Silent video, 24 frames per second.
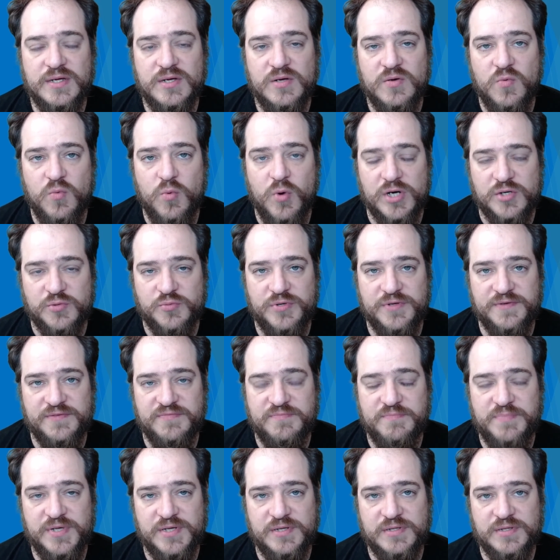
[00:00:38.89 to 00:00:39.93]
what
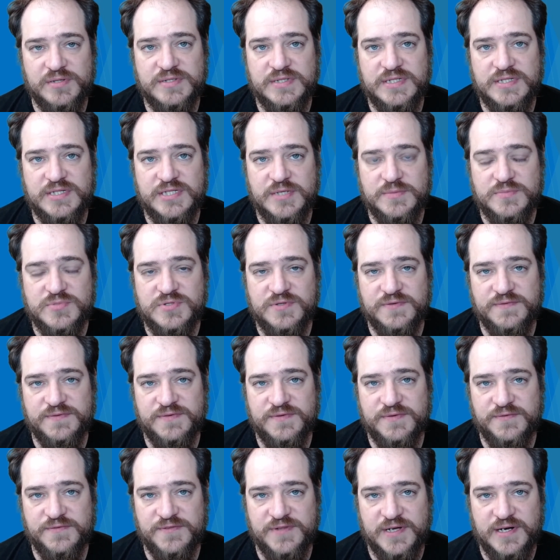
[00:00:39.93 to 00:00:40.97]
we've built in terms of the